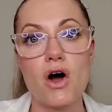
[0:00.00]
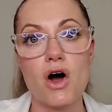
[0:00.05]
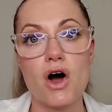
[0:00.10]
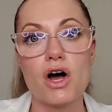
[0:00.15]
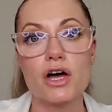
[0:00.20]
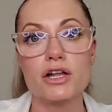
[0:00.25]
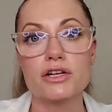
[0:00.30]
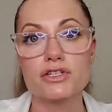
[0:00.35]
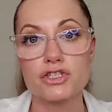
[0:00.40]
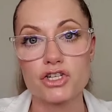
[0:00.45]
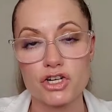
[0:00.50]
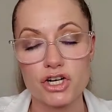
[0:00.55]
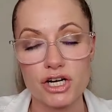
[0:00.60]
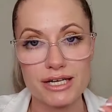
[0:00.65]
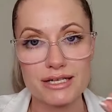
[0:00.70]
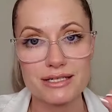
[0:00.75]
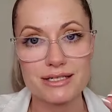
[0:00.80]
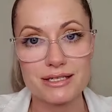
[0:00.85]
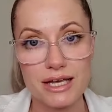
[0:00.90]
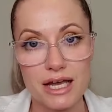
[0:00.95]
on
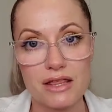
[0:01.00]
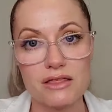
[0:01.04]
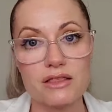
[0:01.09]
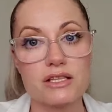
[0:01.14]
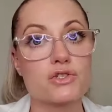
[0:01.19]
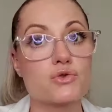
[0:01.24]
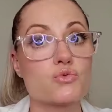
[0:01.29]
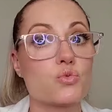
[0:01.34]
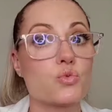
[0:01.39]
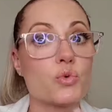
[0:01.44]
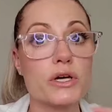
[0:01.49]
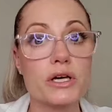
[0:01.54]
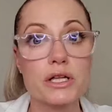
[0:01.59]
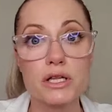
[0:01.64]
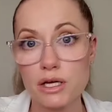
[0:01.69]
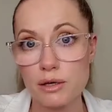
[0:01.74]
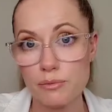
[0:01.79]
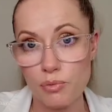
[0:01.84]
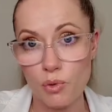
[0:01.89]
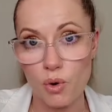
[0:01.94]
dirty skin it's
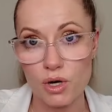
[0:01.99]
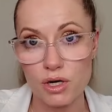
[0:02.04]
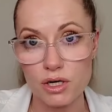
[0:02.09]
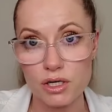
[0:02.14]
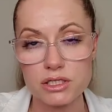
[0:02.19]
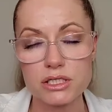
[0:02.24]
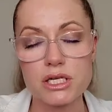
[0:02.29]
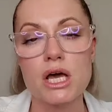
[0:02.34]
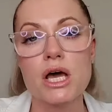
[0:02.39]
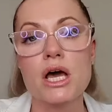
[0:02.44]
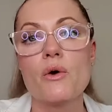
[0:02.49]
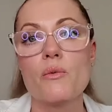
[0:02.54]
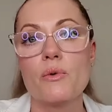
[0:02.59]
really important